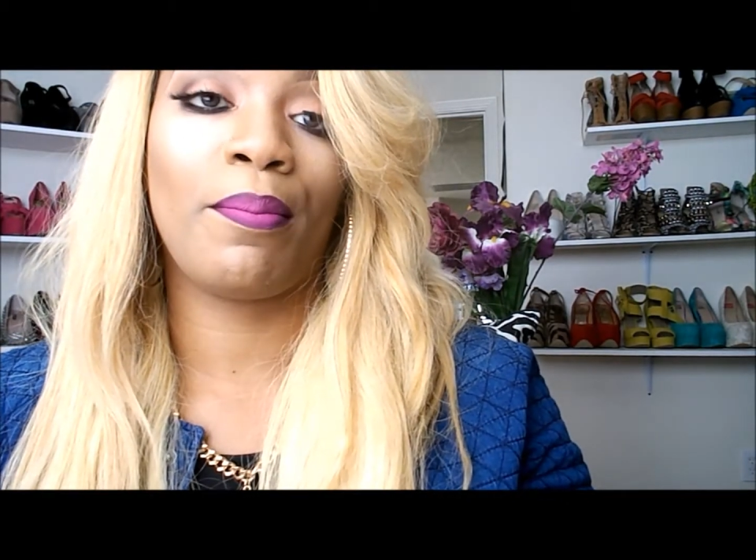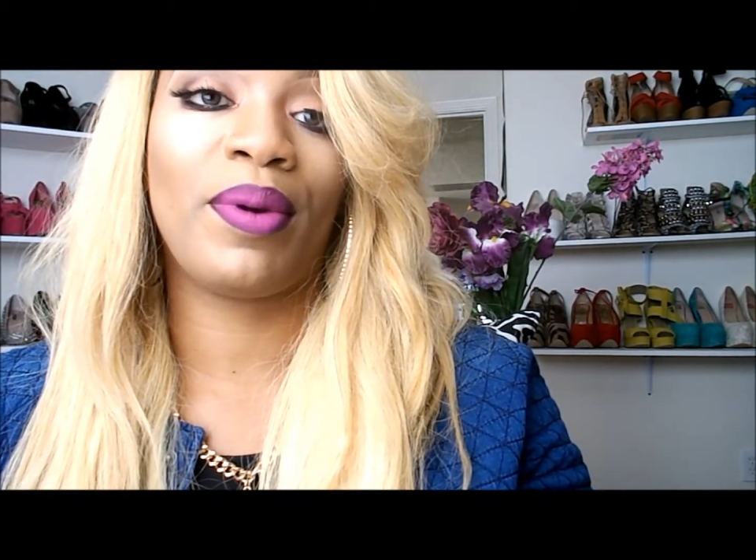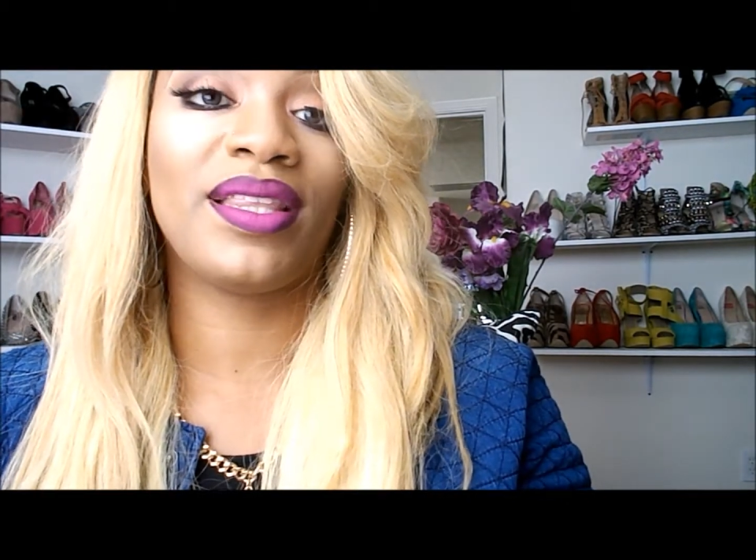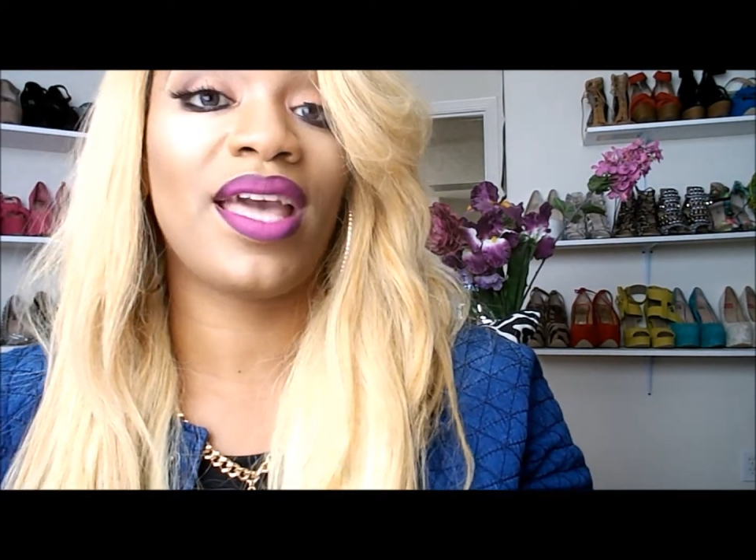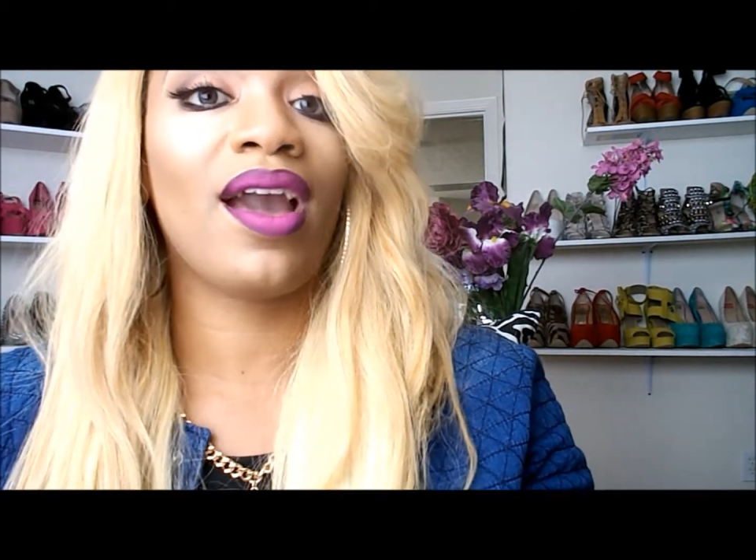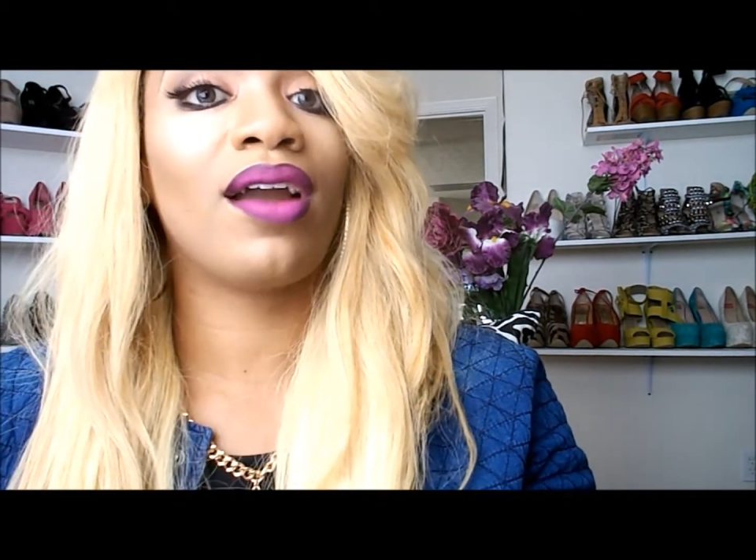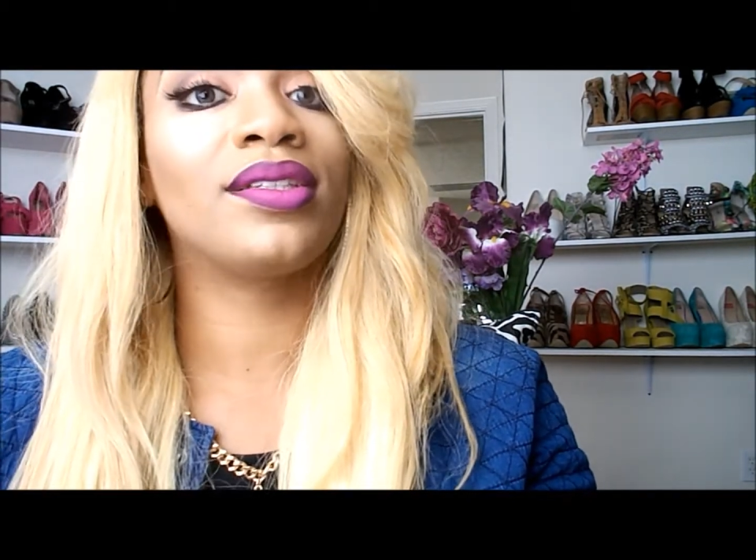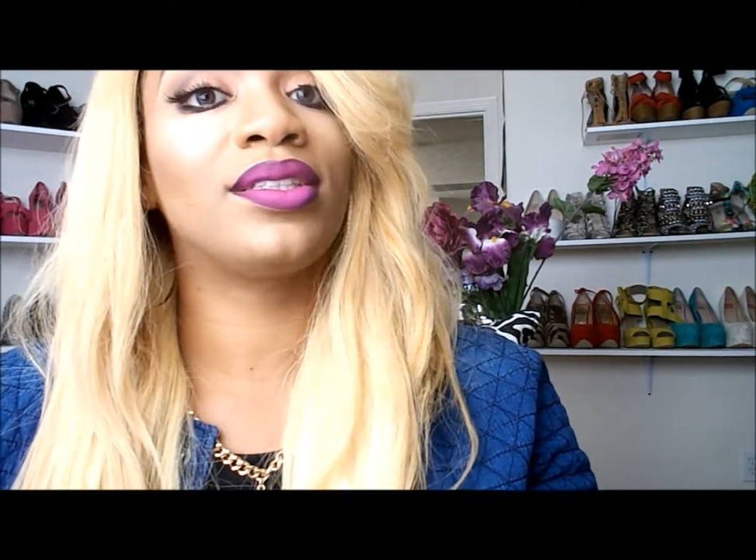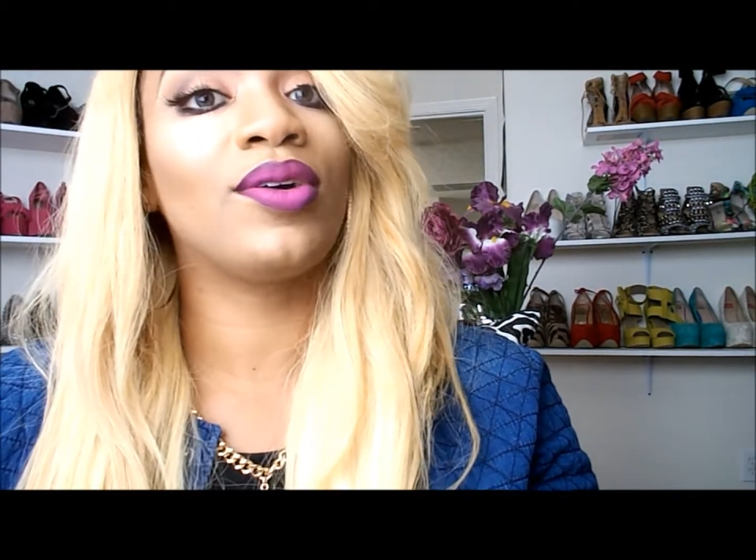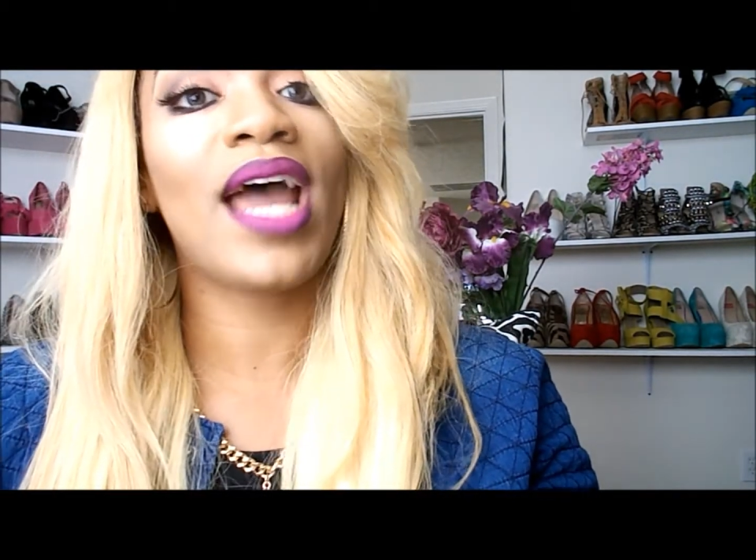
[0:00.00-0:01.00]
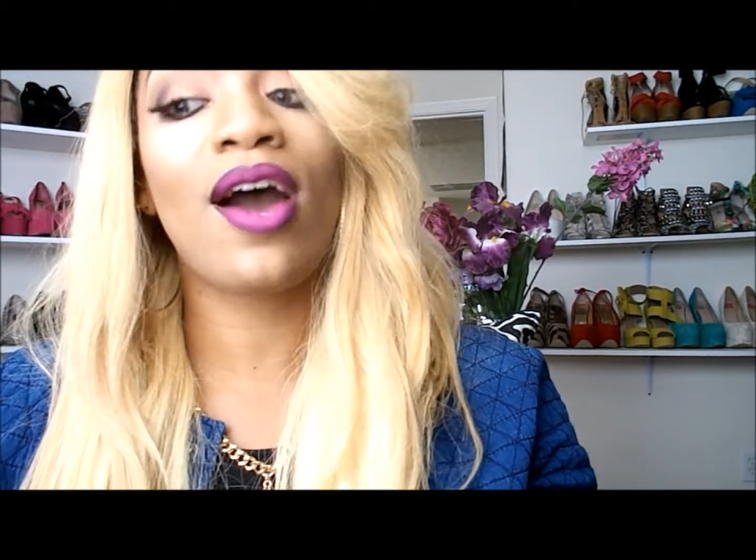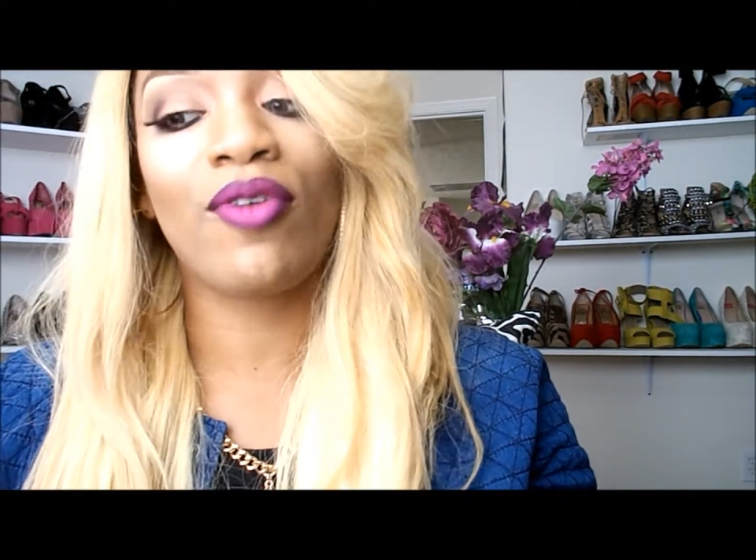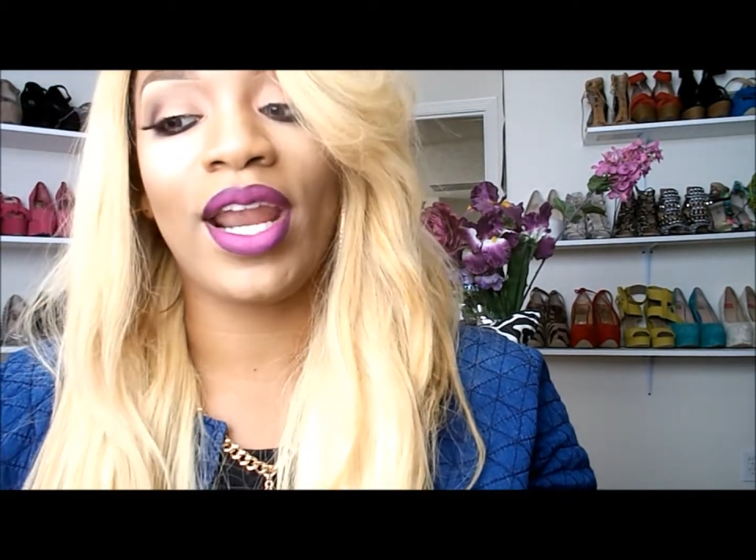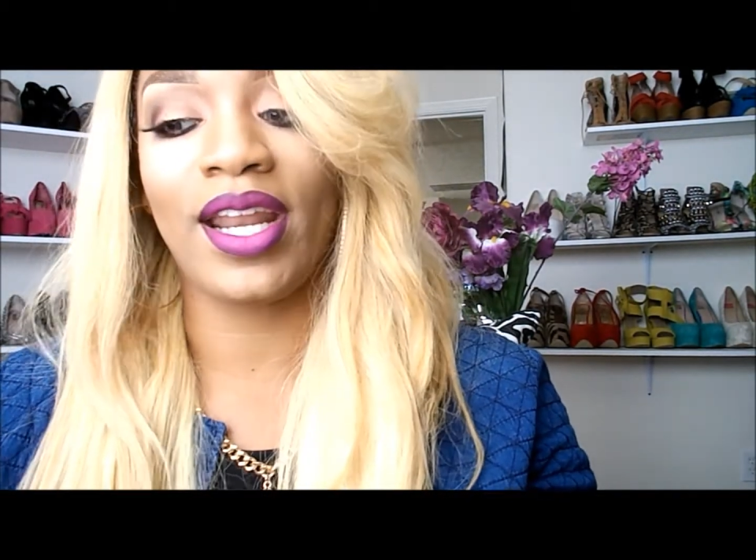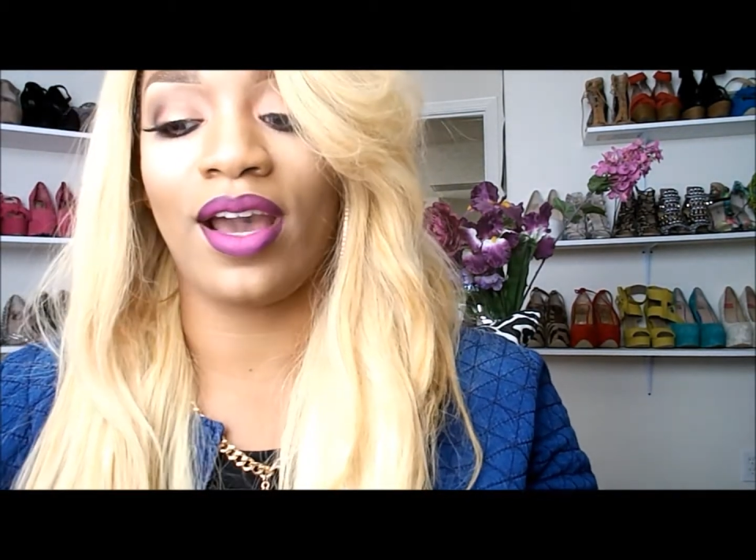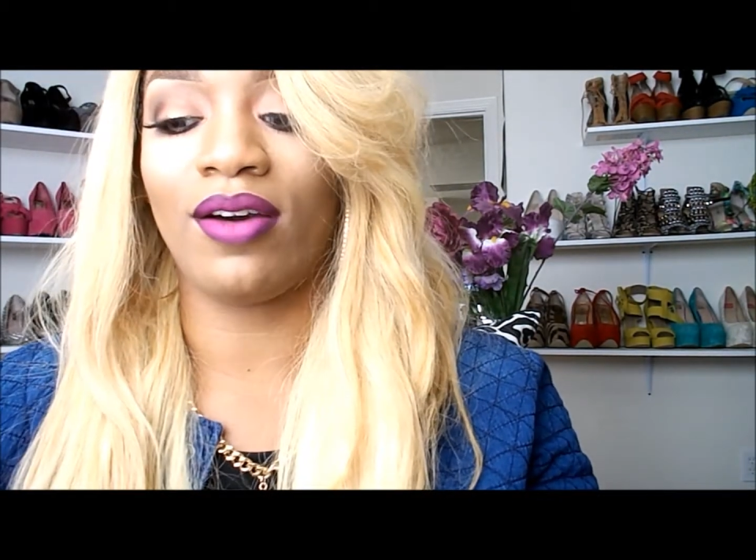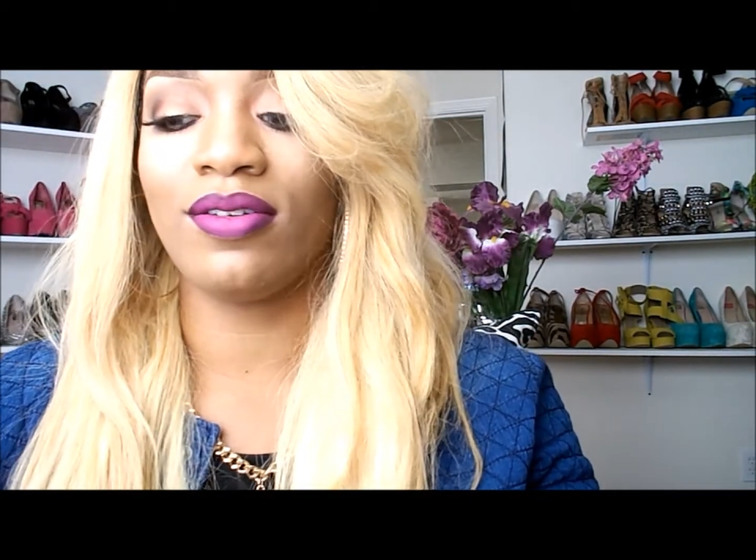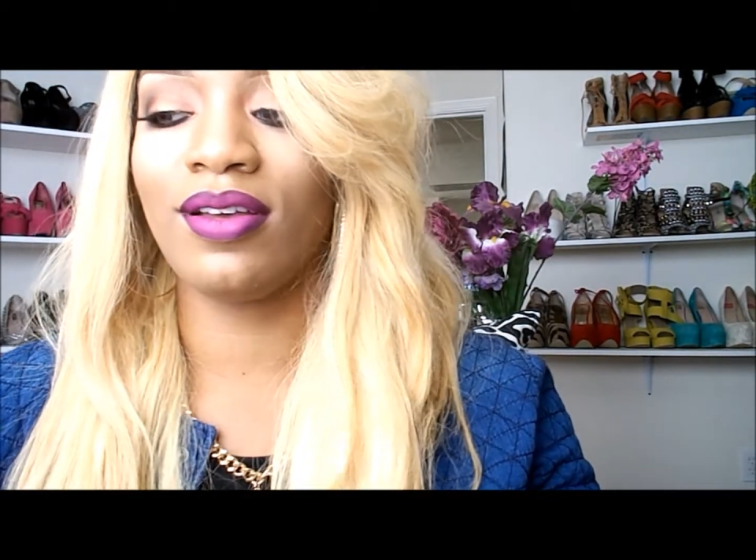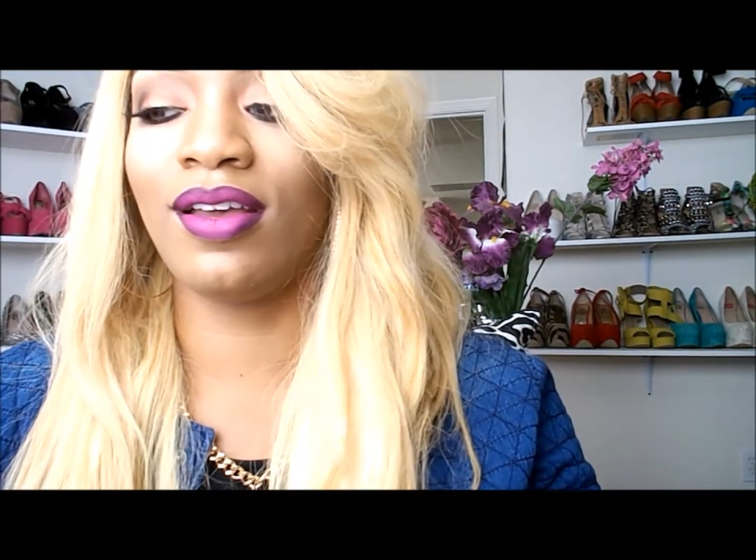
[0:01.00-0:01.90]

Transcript: But they are sold out right now.